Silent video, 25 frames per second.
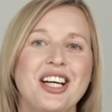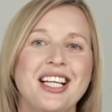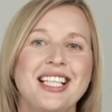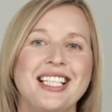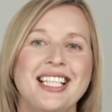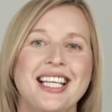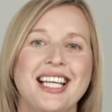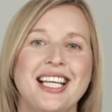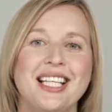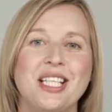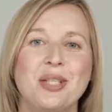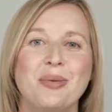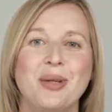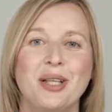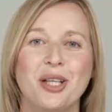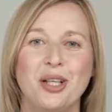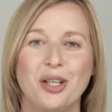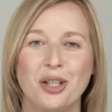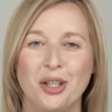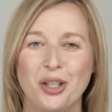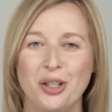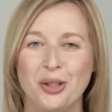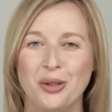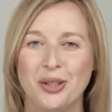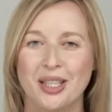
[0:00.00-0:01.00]
idea to
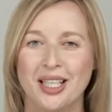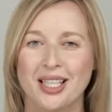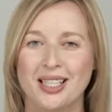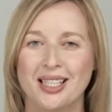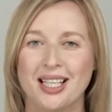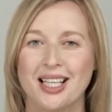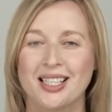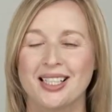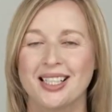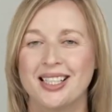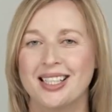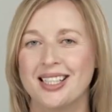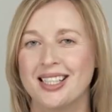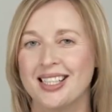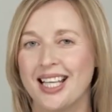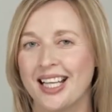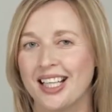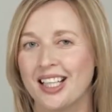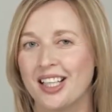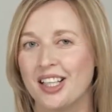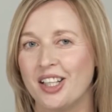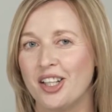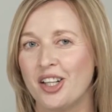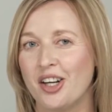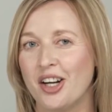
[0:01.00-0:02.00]
include this as the
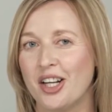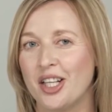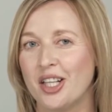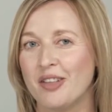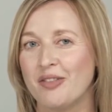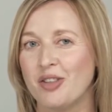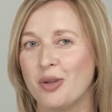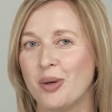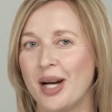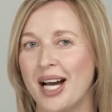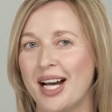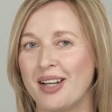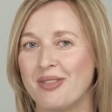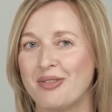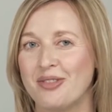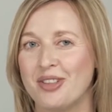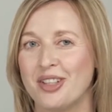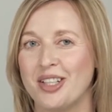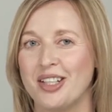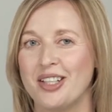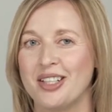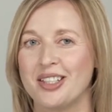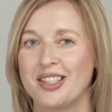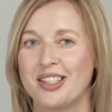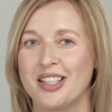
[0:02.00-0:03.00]
second line of your
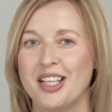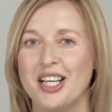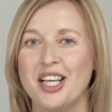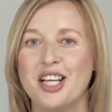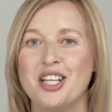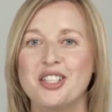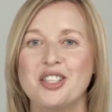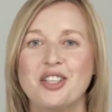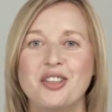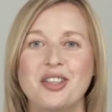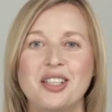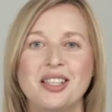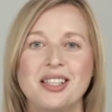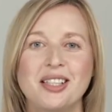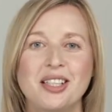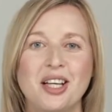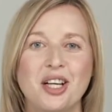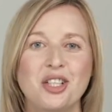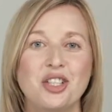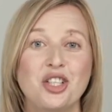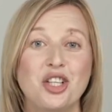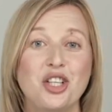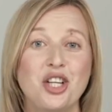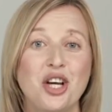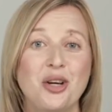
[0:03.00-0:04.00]
advert, so the
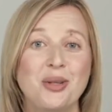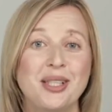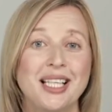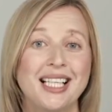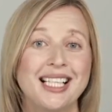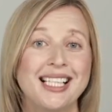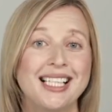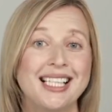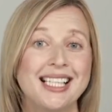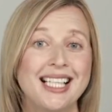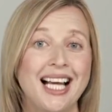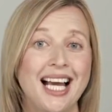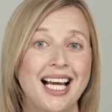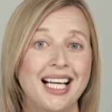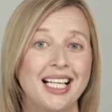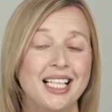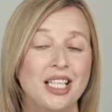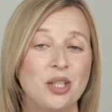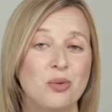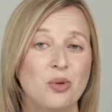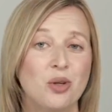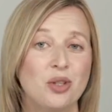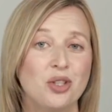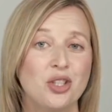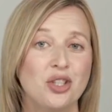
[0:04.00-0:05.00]
searcher knows
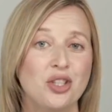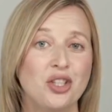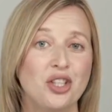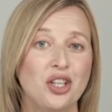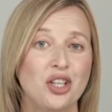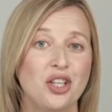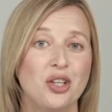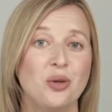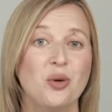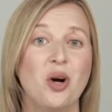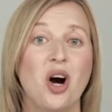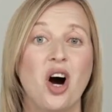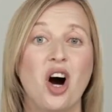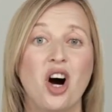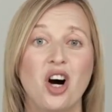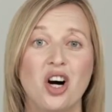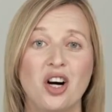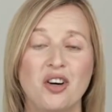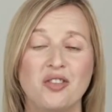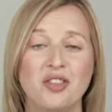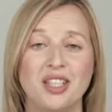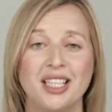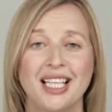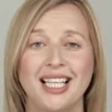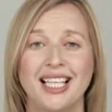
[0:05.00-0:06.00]
exactly what to do
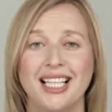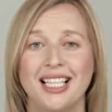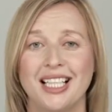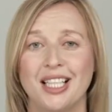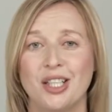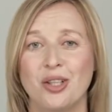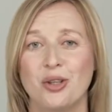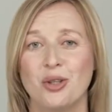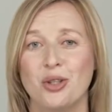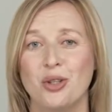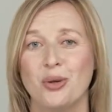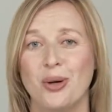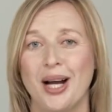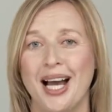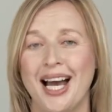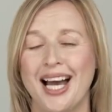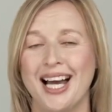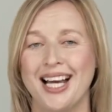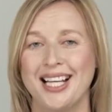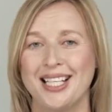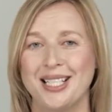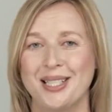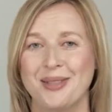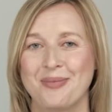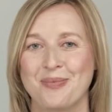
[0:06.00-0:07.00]
after they click on your
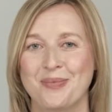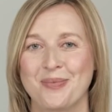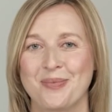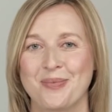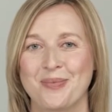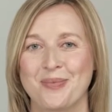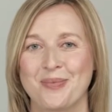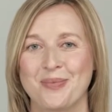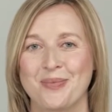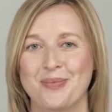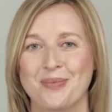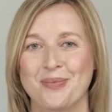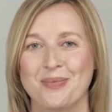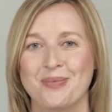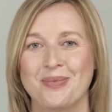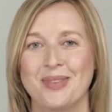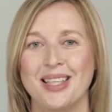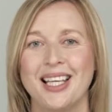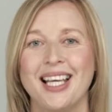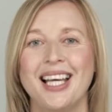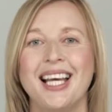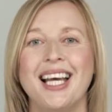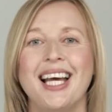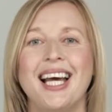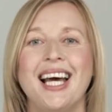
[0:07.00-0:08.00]
ad.
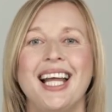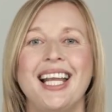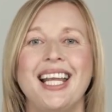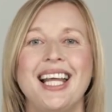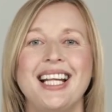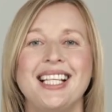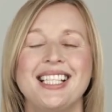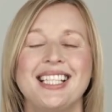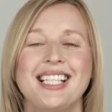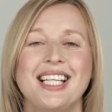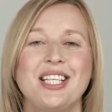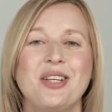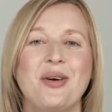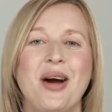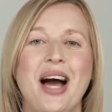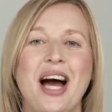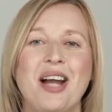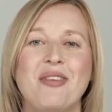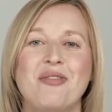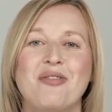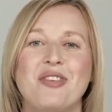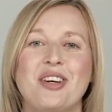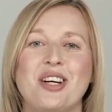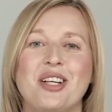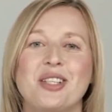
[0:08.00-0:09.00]
Let's say your
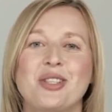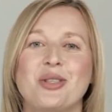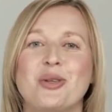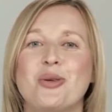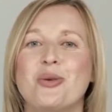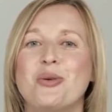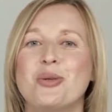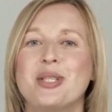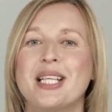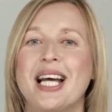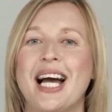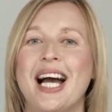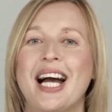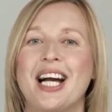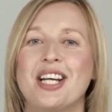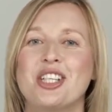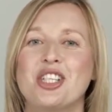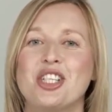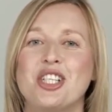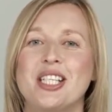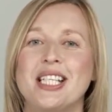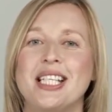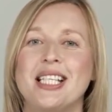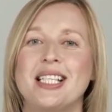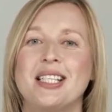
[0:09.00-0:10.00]
advert's call to
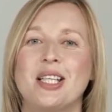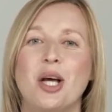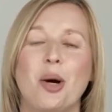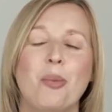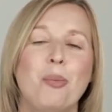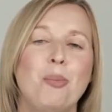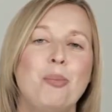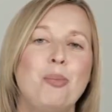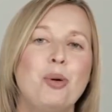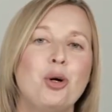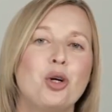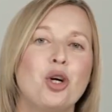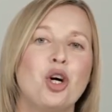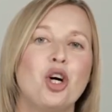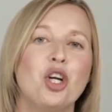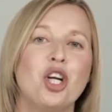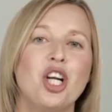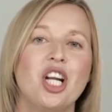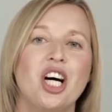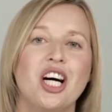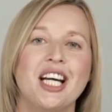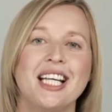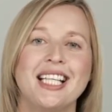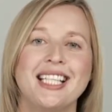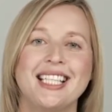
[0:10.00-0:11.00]
action is book
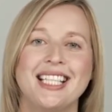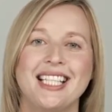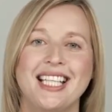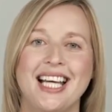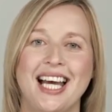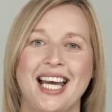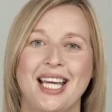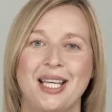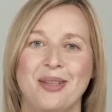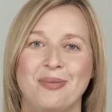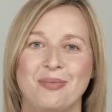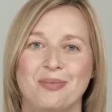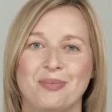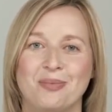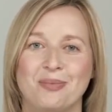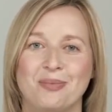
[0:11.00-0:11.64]
online today.